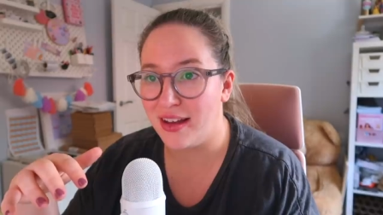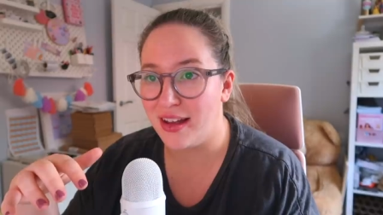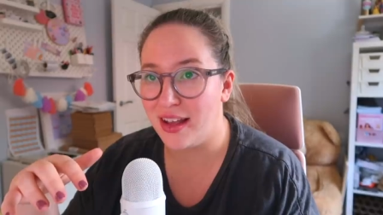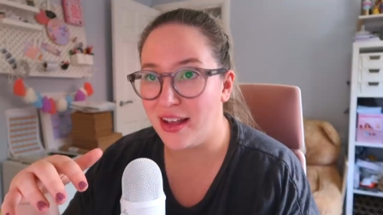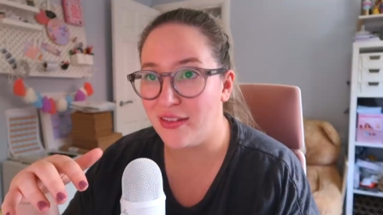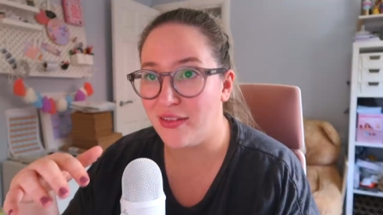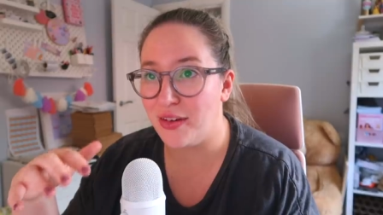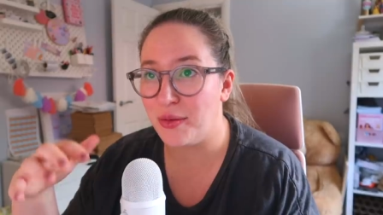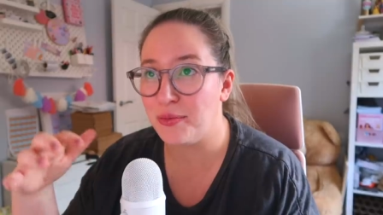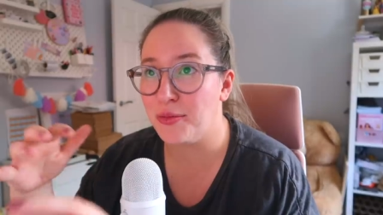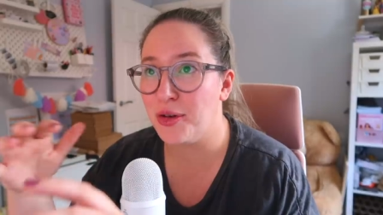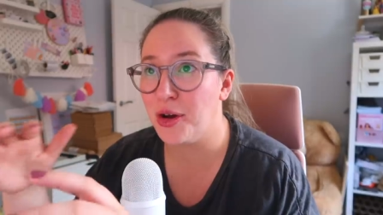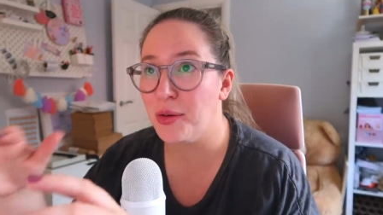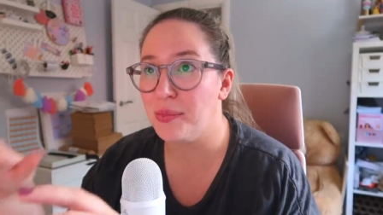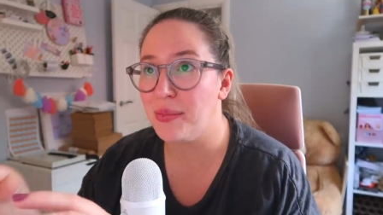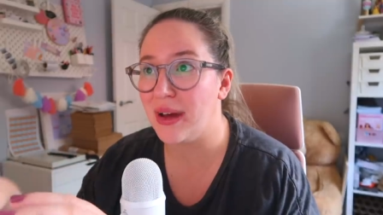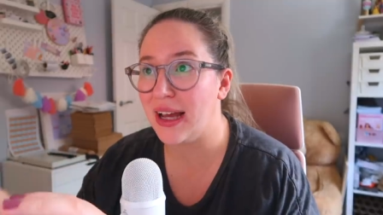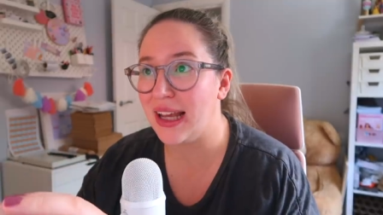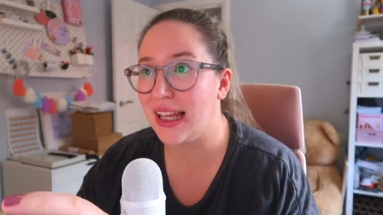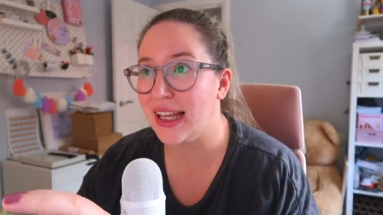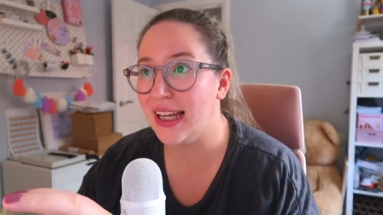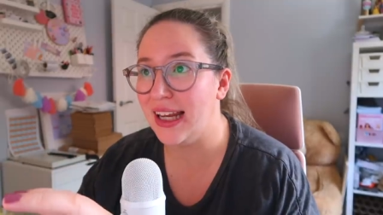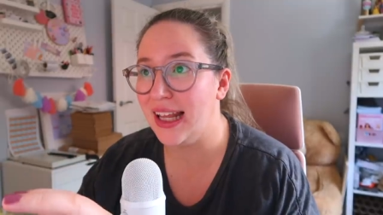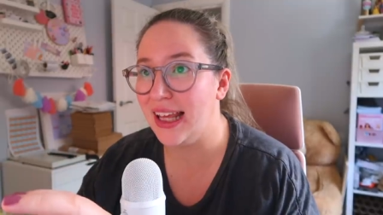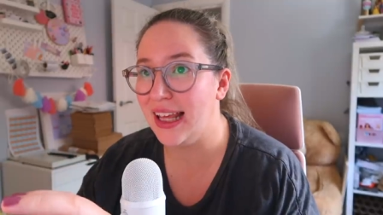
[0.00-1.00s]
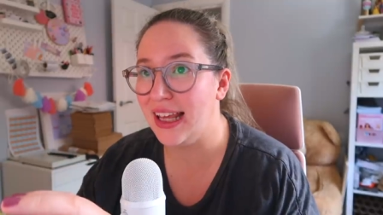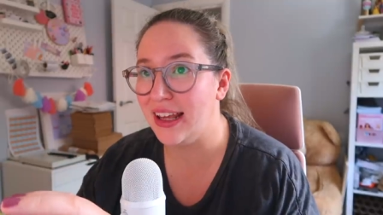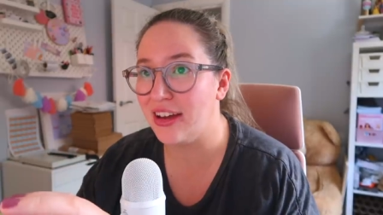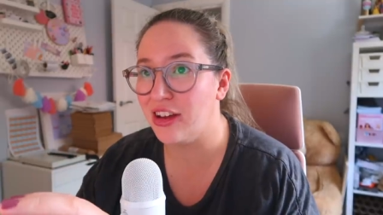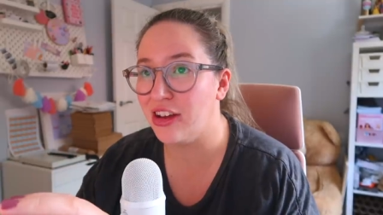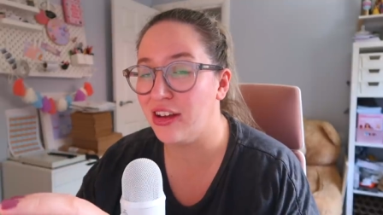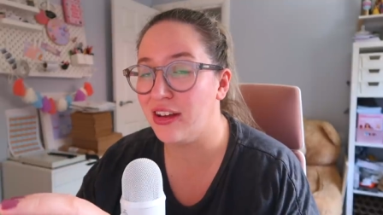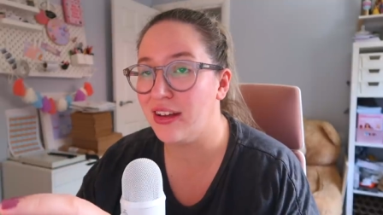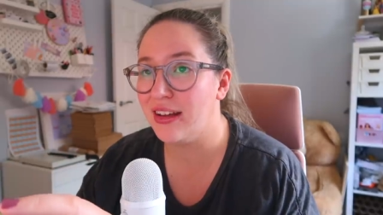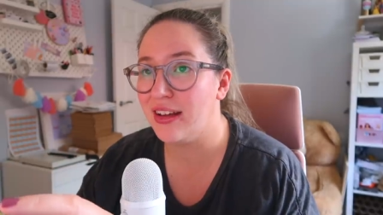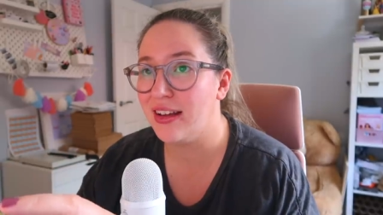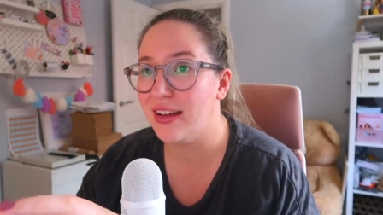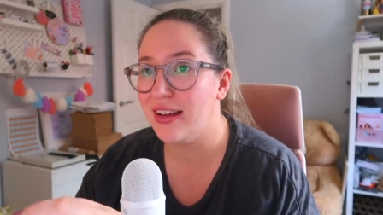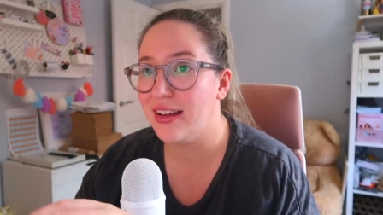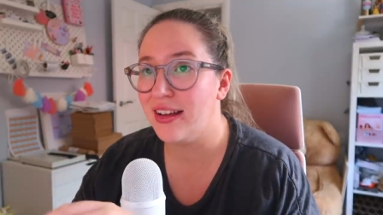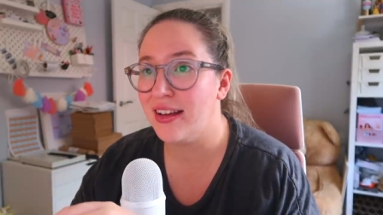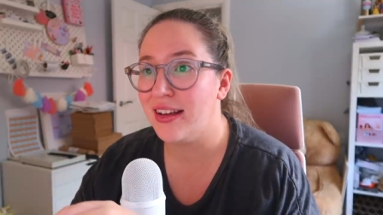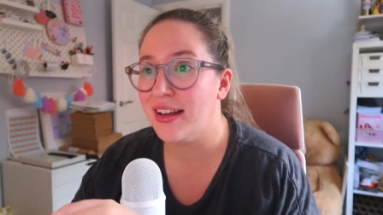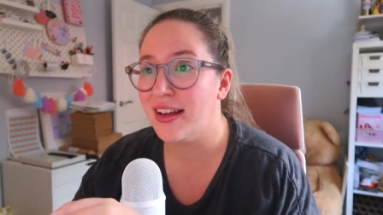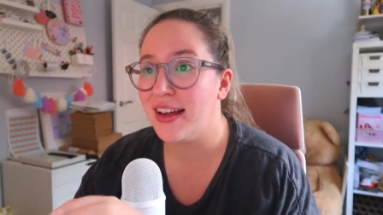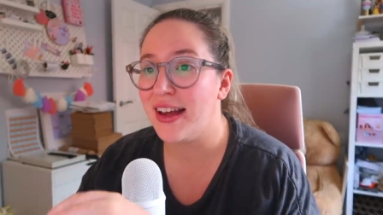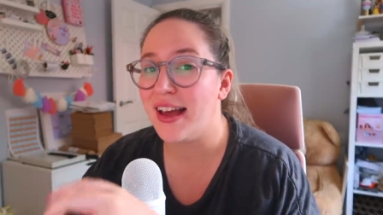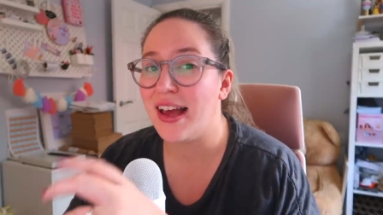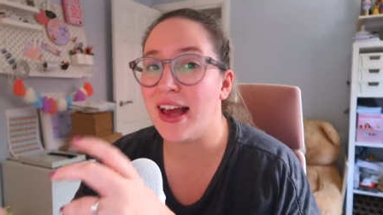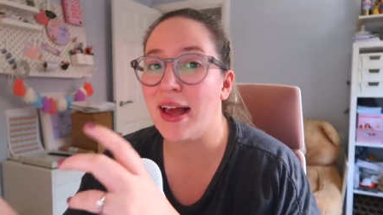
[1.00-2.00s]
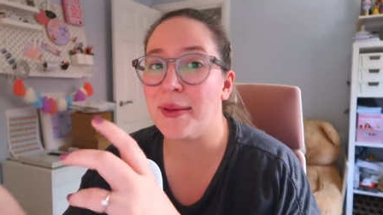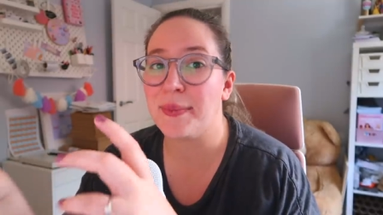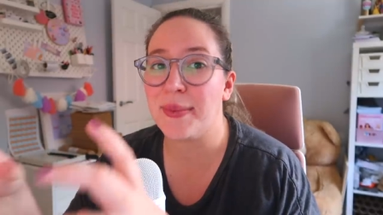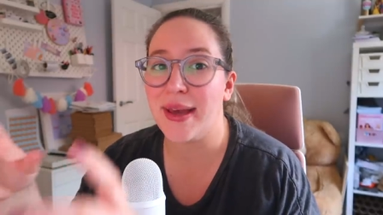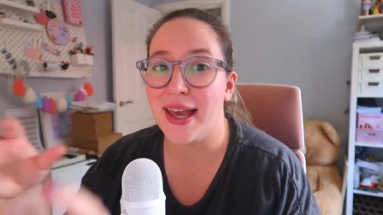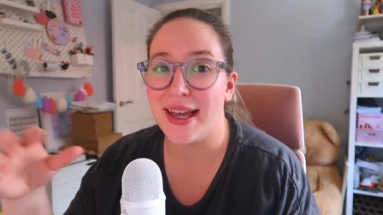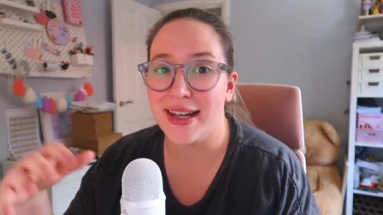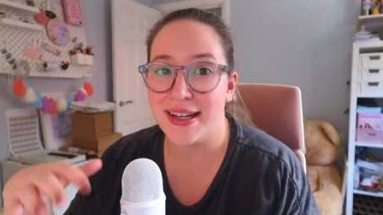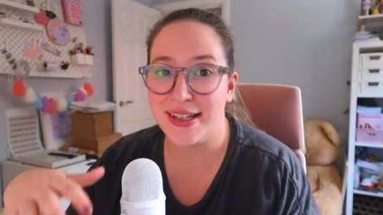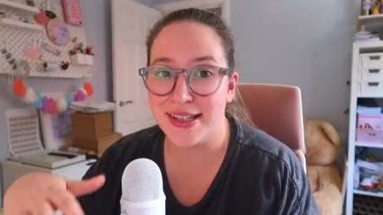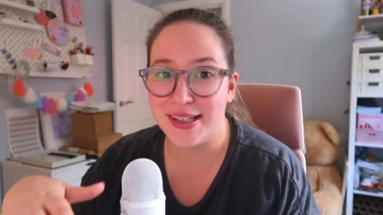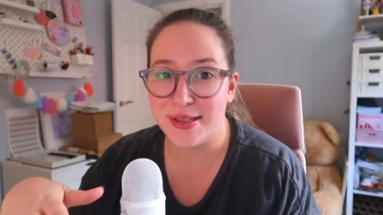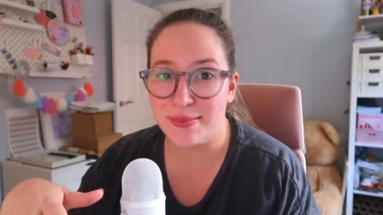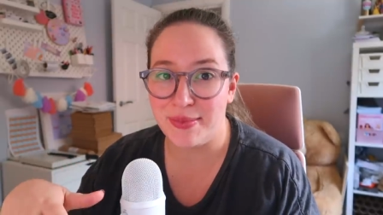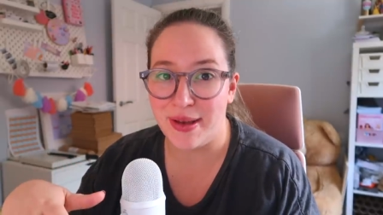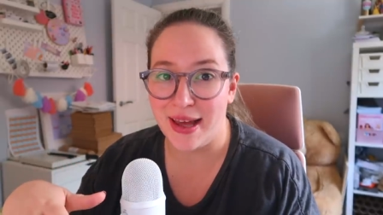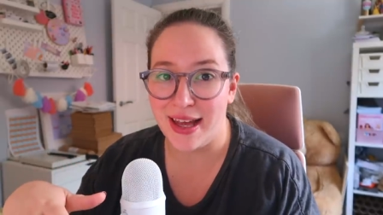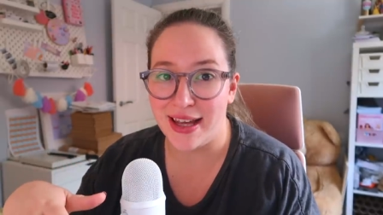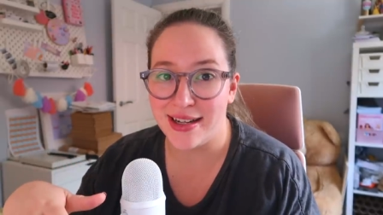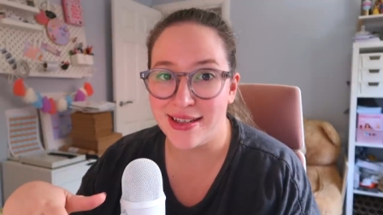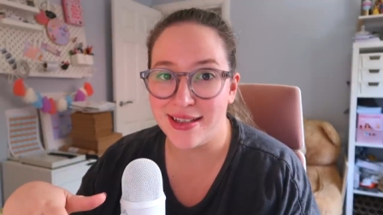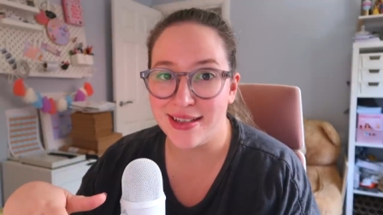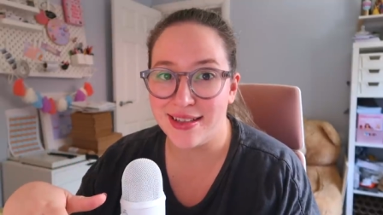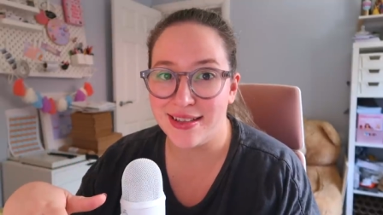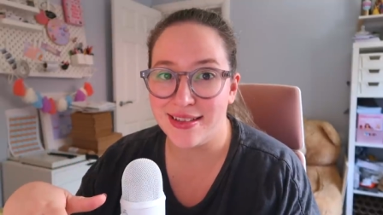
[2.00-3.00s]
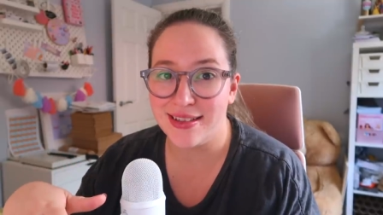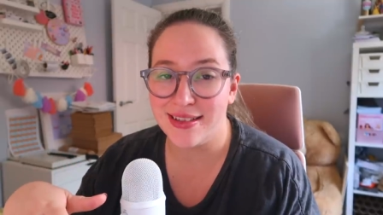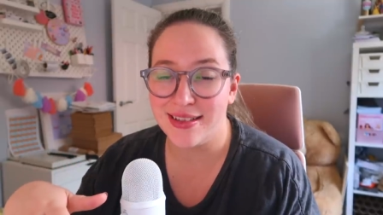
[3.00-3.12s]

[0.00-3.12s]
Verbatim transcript: if I'm not back in here, I'm getting into bed.